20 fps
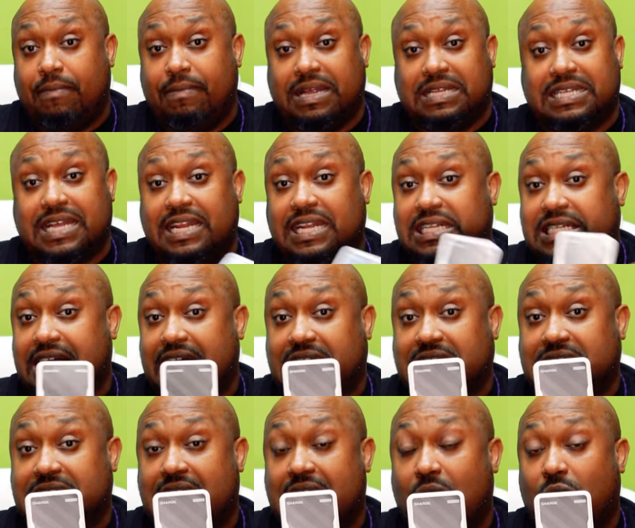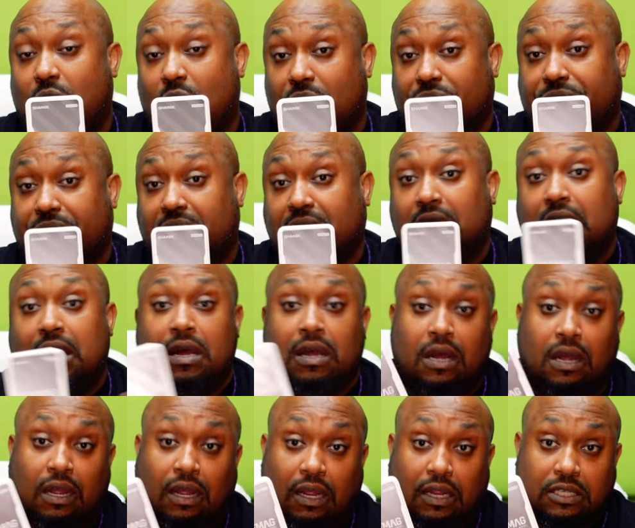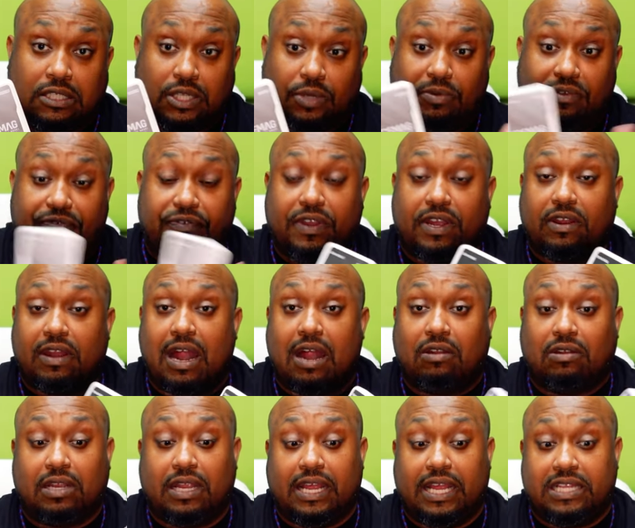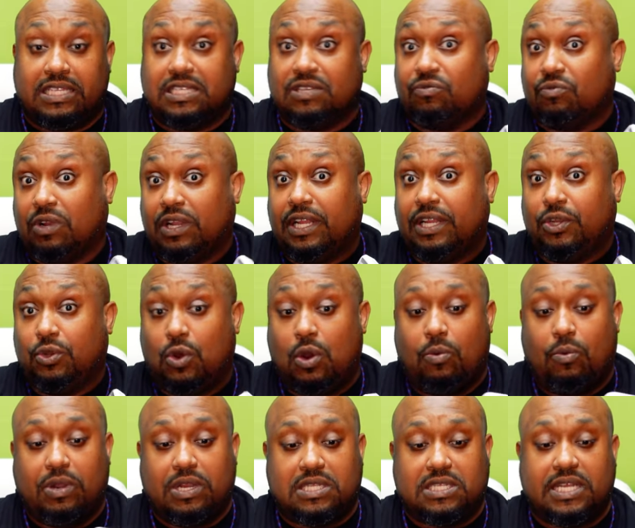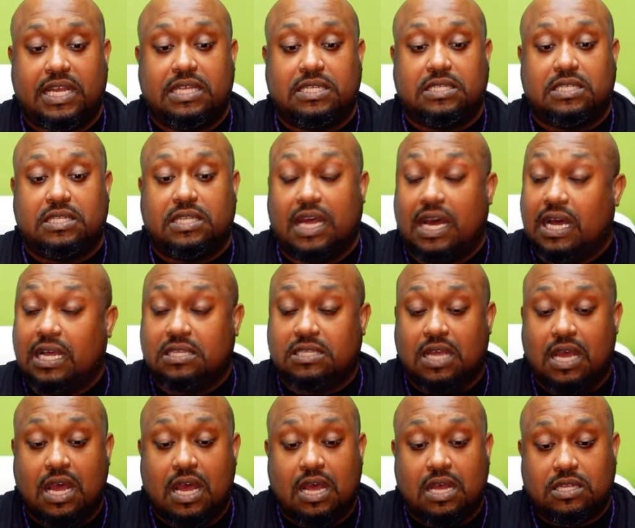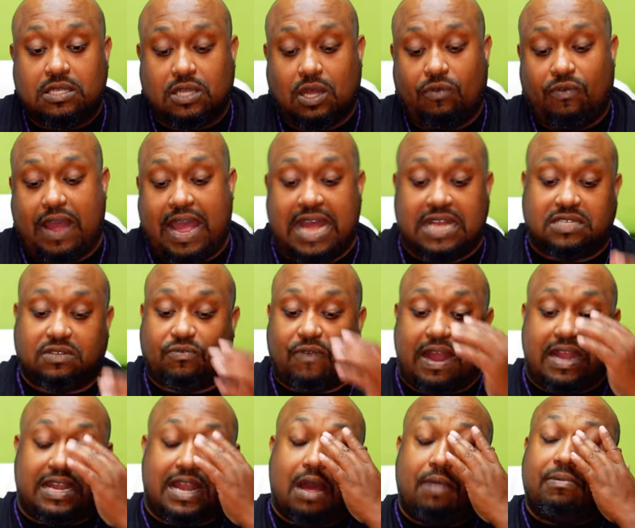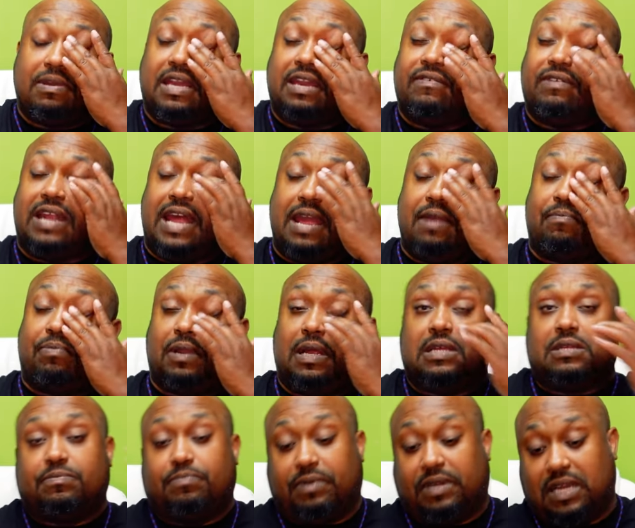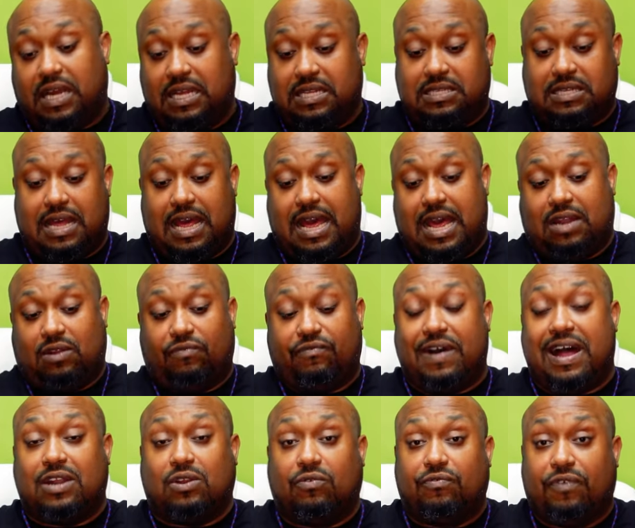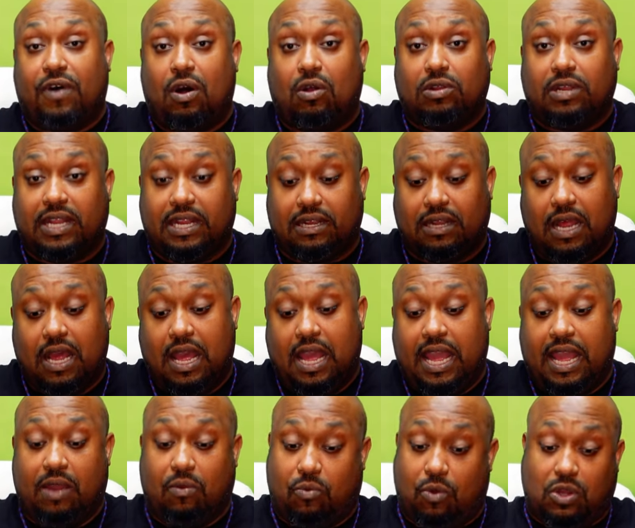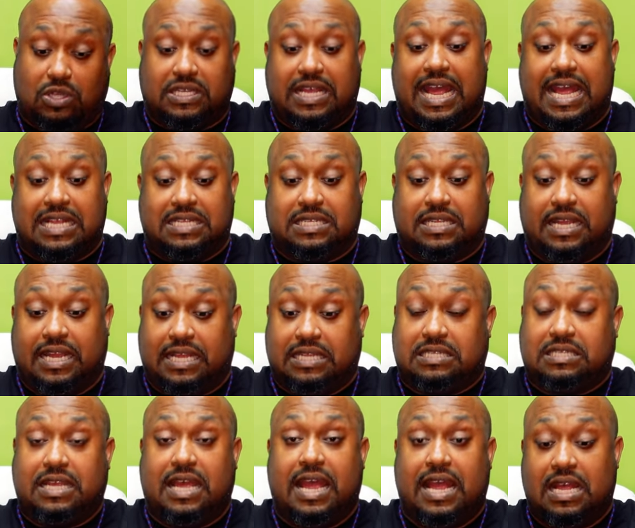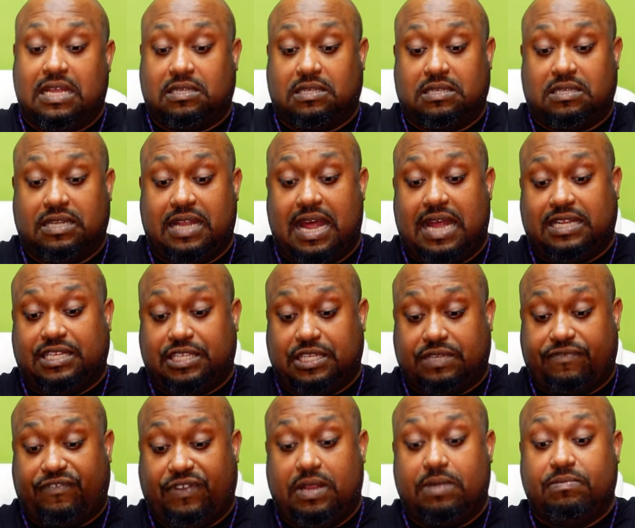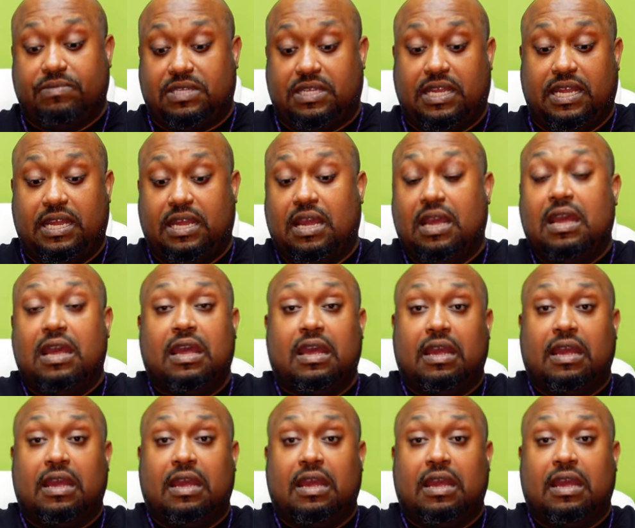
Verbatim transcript: I'm not saying the tech is not worth it, until we figure out is it really doing what it says it does. So as of right now, I'm gonna give it an A plus because I don't find no fault in it. It works as it says. It's not just flimsy.